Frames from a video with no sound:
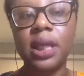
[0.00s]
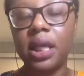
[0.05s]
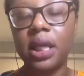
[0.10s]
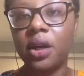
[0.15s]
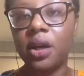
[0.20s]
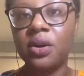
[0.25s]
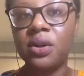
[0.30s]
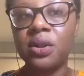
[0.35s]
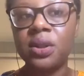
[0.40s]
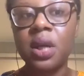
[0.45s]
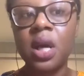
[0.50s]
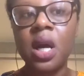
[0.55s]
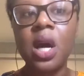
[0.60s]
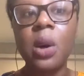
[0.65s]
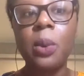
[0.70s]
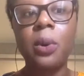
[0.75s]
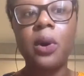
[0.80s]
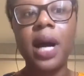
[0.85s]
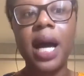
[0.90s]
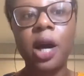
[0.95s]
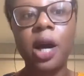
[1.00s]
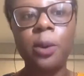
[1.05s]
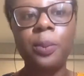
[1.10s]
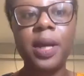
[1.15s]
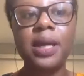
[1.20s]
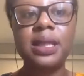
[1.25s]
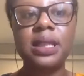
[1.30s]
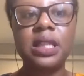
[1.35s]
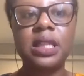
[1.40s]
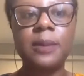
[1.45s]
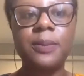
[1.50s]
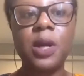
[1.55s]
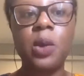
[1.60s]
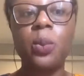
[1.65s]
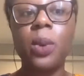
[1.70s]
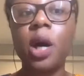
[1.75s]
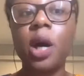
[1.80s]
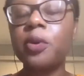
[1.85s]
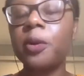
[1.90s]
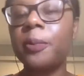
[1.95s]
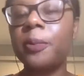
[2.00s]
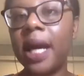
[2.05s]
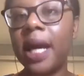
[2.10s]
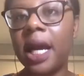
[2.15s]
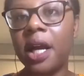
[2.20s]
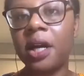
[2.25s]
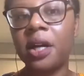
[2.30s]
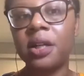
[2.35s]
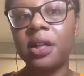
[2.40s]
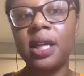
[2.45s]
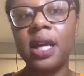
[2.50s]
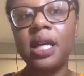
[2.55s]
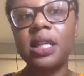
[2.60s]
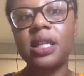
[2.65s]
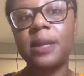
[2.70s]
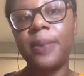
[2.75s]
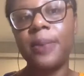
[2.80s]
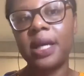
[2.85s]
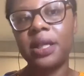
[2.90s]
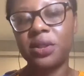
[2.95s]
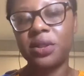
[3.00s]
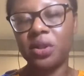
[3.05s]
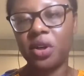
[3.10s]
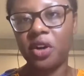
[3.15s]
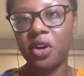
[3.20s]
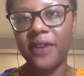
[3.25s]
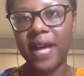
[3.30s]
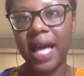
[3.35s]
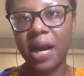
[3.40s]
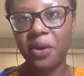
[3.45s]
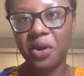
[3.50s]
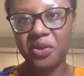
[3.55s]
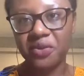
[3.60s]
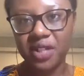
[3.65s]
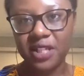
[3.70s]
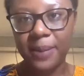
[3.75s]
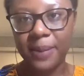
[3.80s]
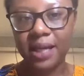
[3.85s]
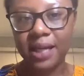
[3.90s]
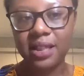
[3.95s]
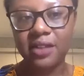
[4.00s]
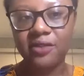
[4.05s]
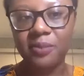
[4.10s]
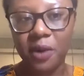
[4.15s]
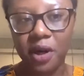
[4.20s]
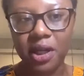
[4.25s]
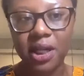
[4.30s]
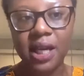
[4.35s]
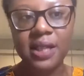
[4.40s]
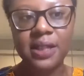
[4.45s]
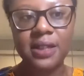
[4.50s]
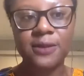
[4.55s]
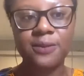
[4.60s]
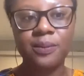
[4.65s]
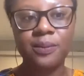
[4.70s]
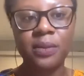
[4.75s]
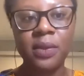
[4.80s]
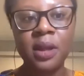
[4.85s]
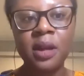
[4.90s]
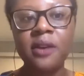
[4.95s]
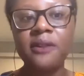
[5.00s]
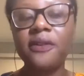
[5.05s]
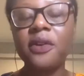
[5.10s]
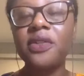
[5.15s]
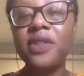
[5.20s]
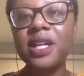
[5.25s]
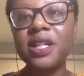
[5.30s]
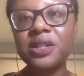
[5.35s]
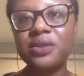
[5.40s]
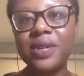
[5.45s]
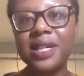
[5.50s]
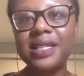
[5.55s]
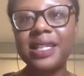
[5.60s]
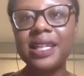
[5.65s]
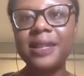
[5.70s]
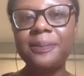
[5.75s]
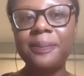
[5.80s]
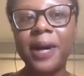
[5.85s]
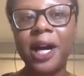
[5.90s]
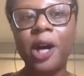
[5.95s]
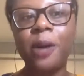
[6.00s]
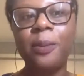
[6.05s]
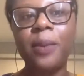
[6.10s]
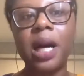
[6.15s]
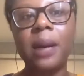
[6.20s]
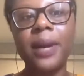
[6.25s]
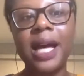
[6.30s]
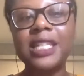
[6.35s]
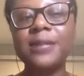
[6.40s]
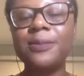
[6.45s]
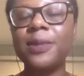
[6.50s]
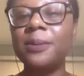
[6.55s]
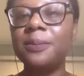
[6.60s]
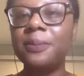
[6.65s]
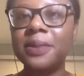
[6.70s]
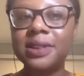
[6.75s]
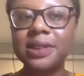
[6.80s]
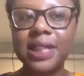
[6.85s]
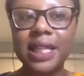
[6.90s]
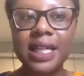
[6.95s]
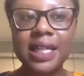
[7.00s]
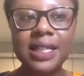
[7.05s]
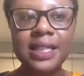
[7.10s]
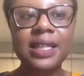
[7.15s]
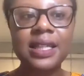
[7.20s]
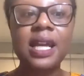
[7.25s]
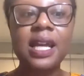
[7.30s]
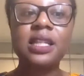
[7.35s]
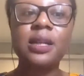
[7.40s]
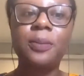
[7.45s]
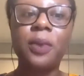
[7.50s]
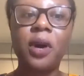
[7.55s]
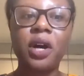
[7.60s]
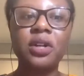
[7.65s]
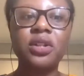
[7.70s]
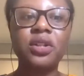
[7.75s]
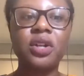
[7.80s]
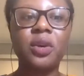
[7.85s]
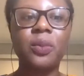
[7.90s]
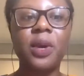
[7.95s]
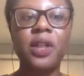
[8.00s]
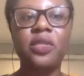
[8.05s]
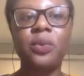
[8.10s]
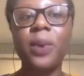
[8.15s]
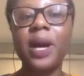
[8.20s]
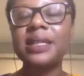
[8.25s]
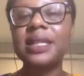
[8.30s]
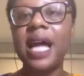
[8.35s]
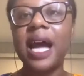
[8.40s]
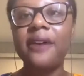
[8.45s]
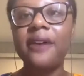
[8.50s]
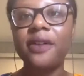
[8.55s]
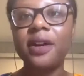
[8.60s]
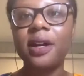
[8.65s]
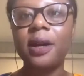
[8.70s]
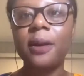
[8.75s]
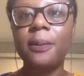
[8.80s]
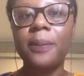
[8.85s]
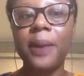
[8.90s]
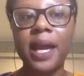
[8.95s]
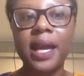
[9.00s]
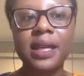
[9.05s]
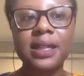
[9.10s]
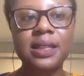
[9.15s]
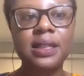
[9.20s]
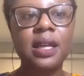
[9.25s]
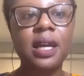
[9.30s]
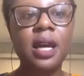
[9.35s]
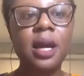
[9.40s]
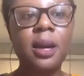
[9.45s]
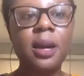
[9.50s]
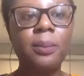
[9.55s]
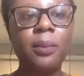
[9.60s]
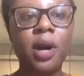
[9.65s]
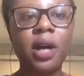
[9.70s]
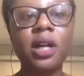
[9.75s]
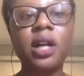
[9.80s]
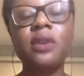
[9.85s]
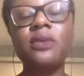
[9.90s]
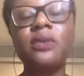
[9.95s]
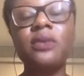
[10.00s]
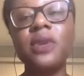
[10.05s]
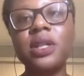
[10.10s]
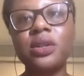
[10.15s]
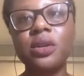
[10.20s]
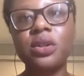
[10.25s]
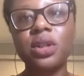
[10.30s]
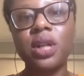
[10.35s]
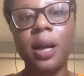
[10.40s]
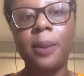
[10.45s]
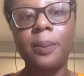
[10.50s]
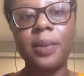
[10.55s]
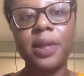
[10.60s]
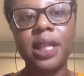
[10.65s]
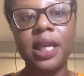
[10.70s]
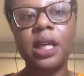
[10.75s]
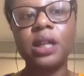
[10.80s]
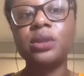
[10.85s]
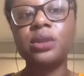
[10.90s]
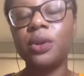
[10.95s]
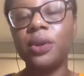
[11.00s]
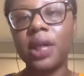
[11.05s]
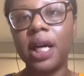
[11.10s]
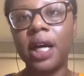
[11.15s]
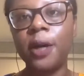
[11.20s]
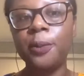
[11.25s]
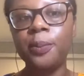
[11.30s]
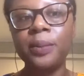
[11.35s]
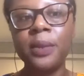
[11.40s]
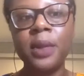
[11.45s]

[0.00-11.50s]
years will help us to be well prepared to best serve our respective markets. For this reason, Baobab has been pleased to partner with West Africa-based market research company LOOKA